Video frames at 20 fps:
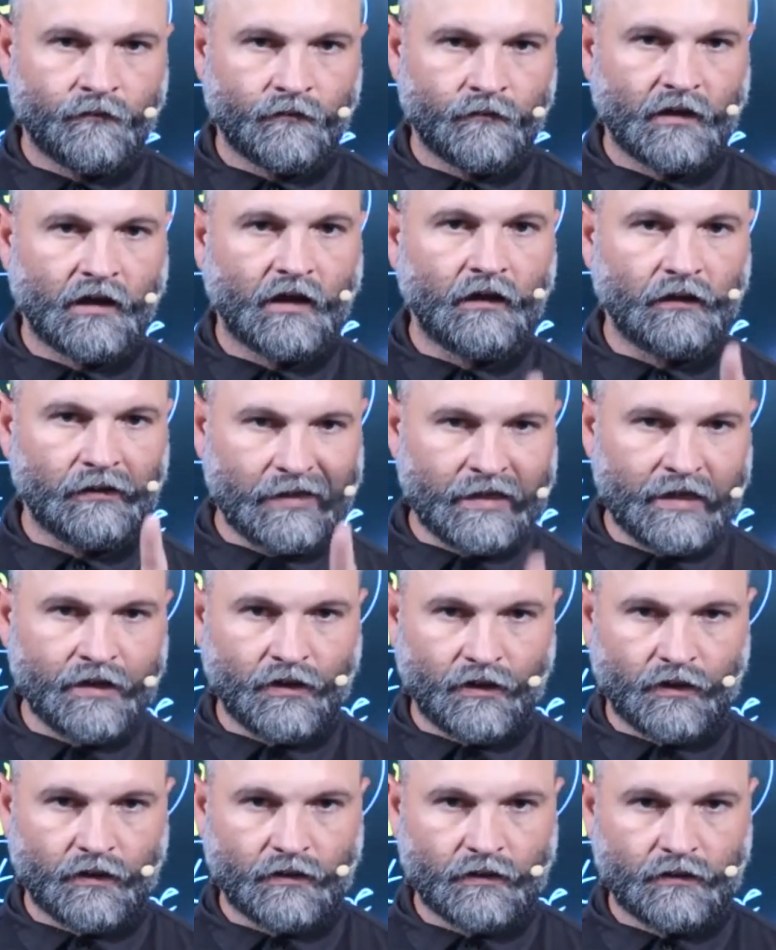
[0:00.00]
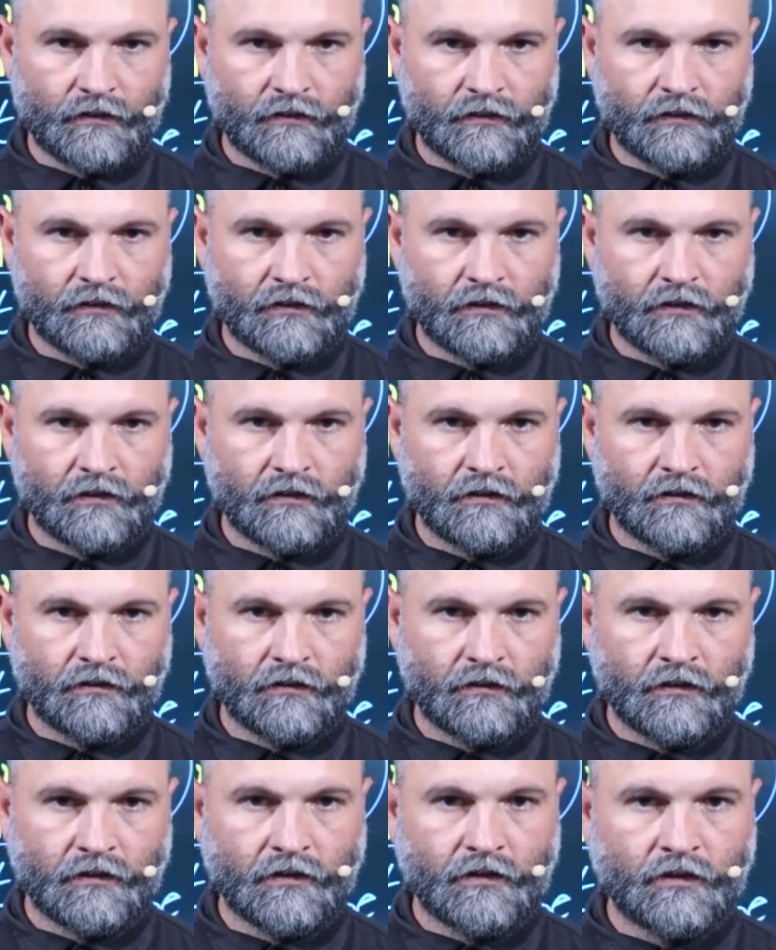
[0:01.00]
a leader,
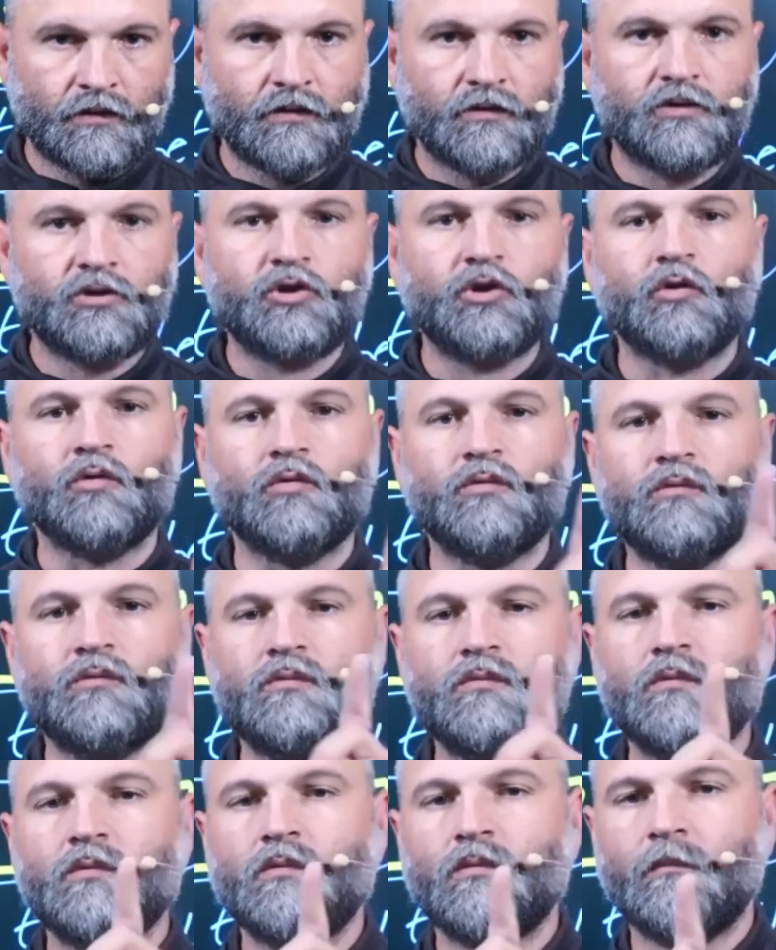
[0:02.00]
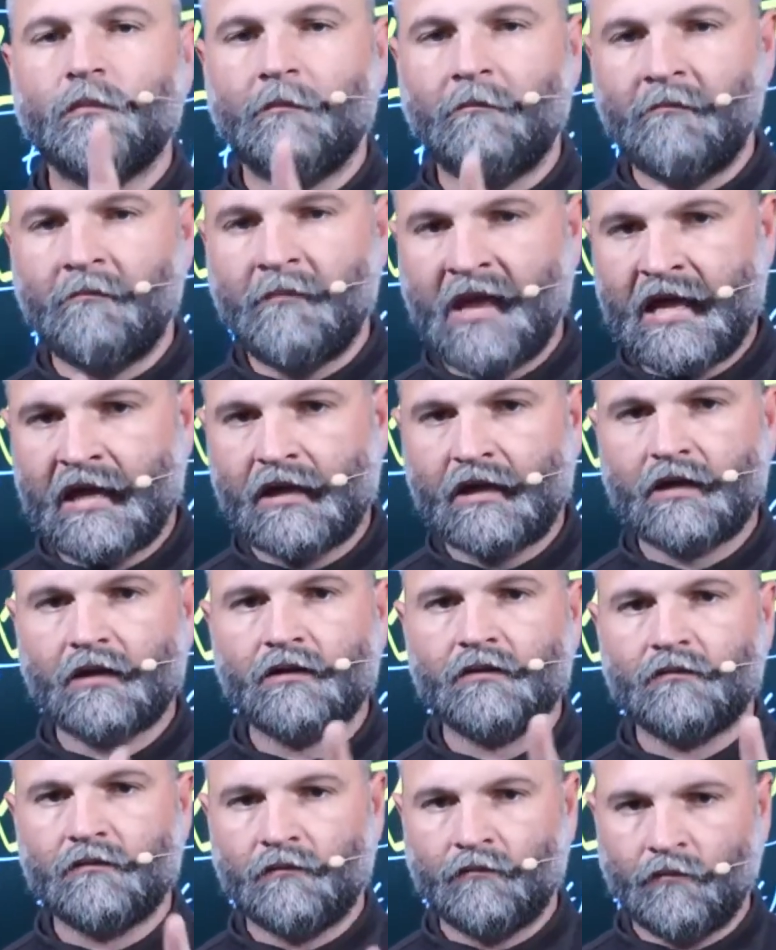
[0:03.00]
to make
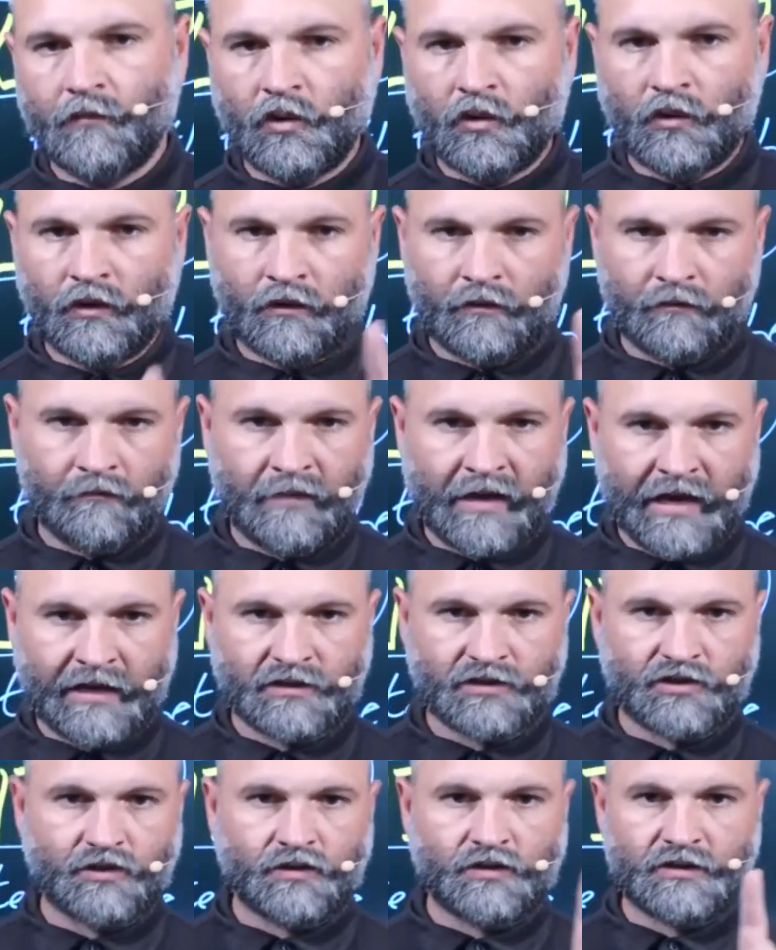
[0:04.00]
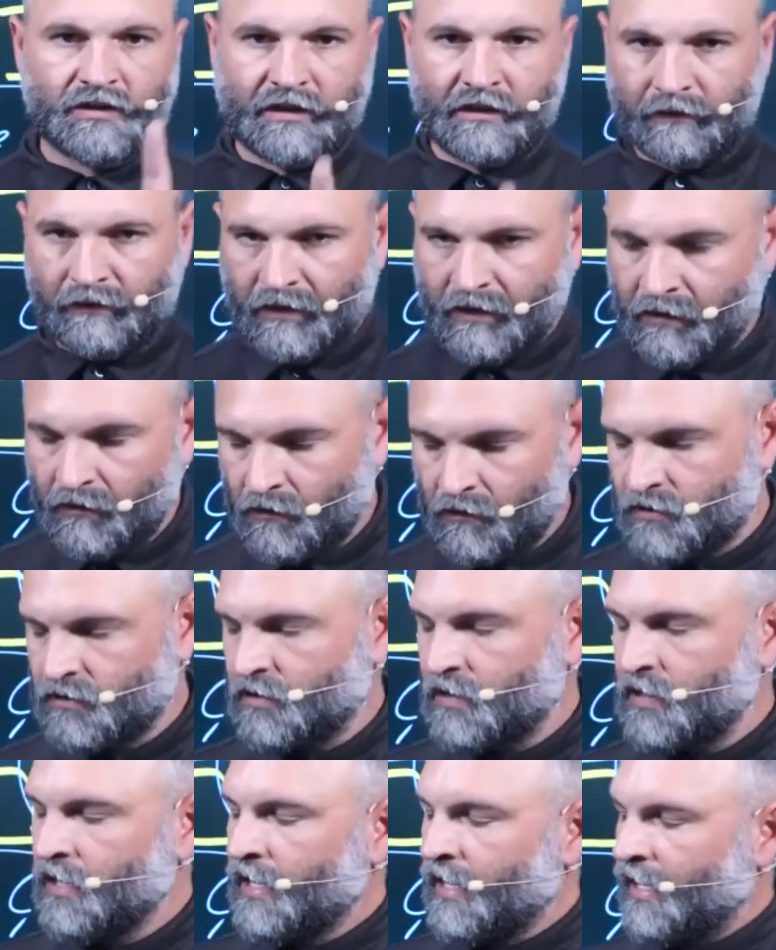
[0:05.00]
more masters and leaders,
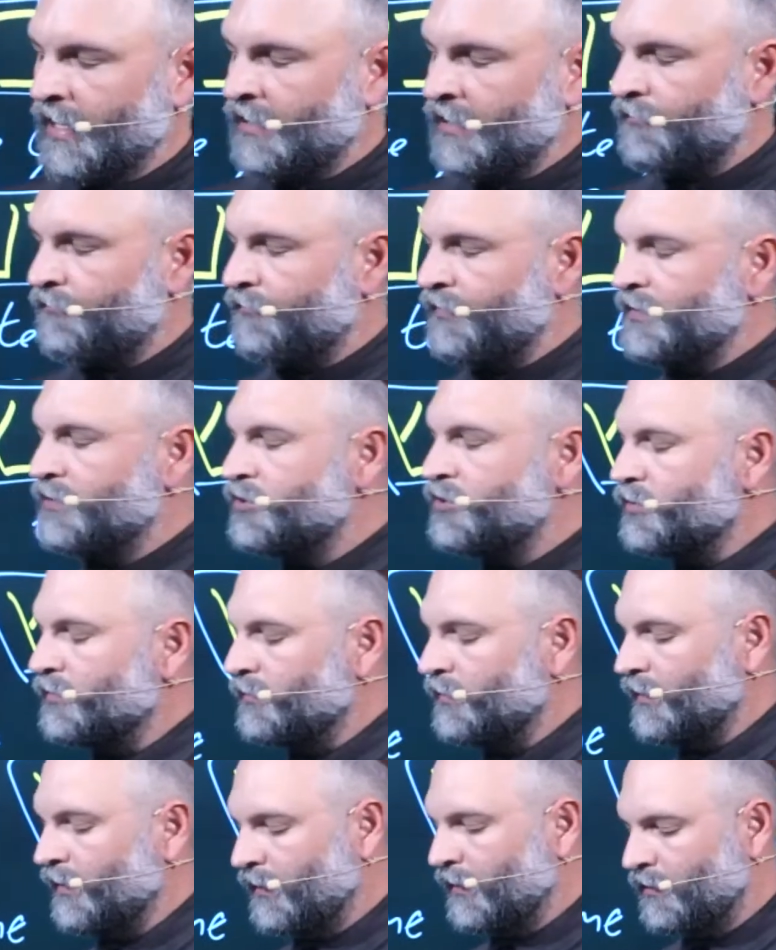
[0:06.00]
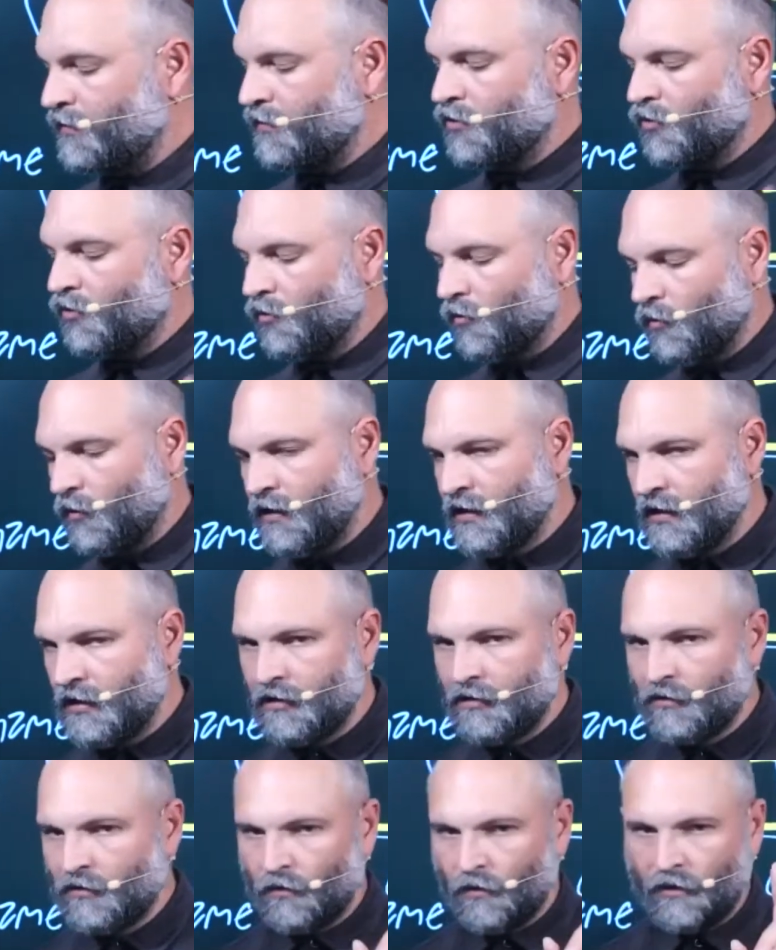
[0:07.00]
and eventually
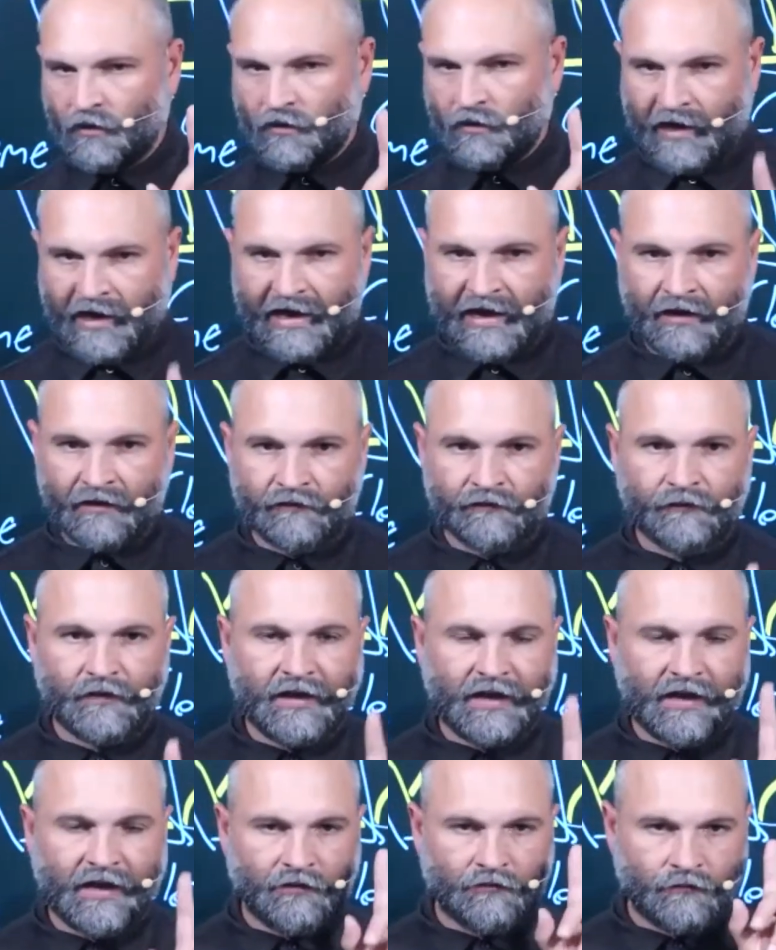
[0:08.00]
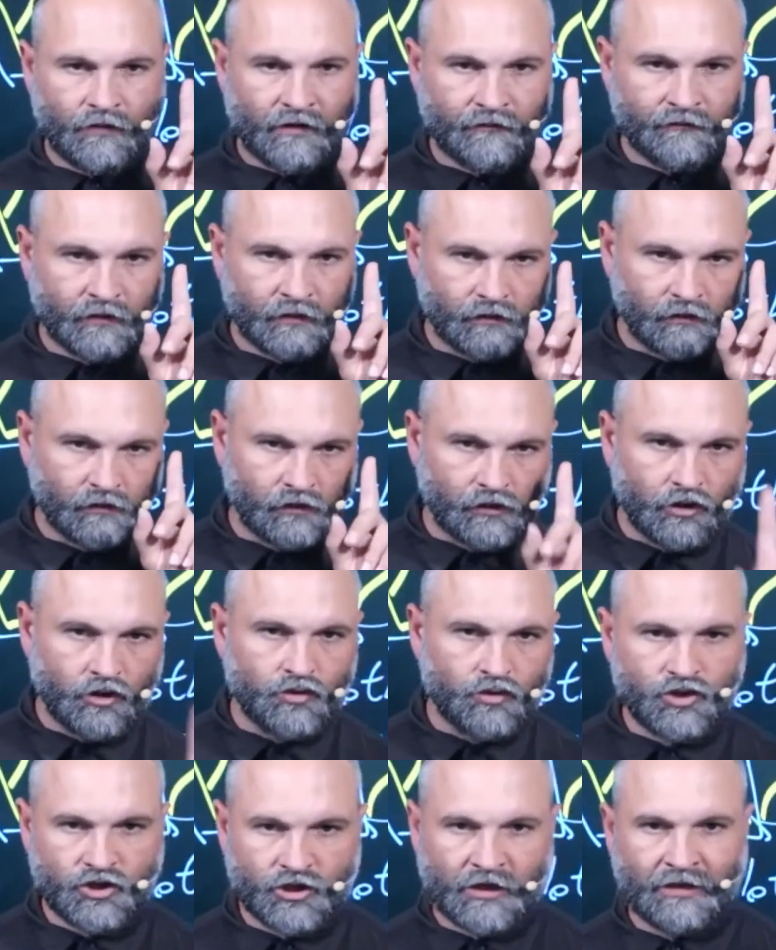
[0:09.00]
we will have a
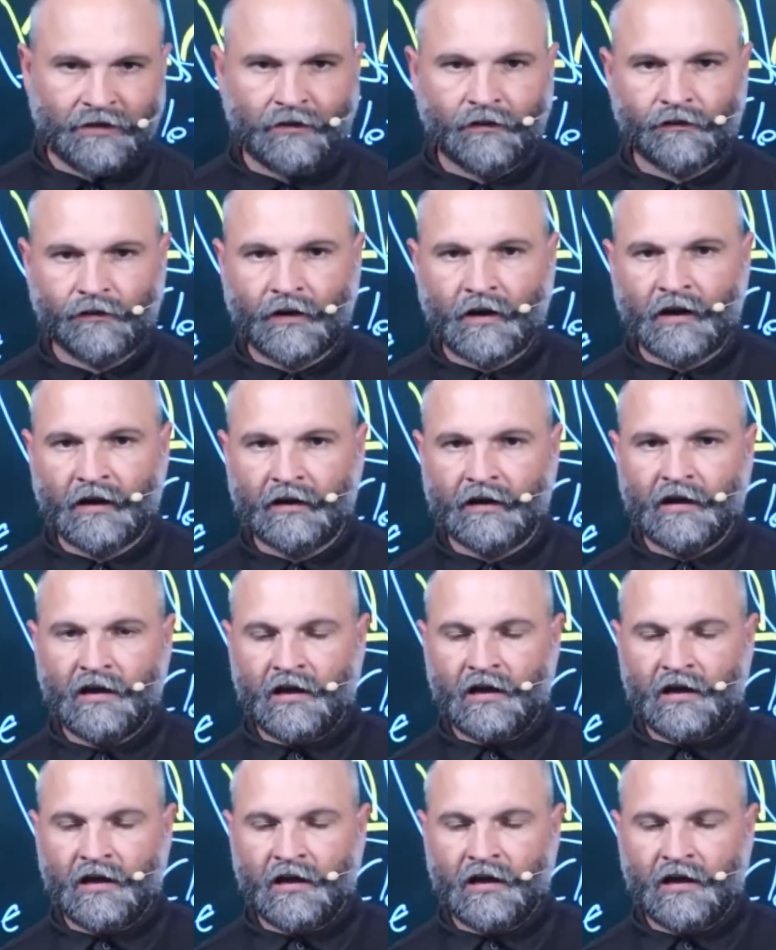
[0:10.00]
revolution in thought,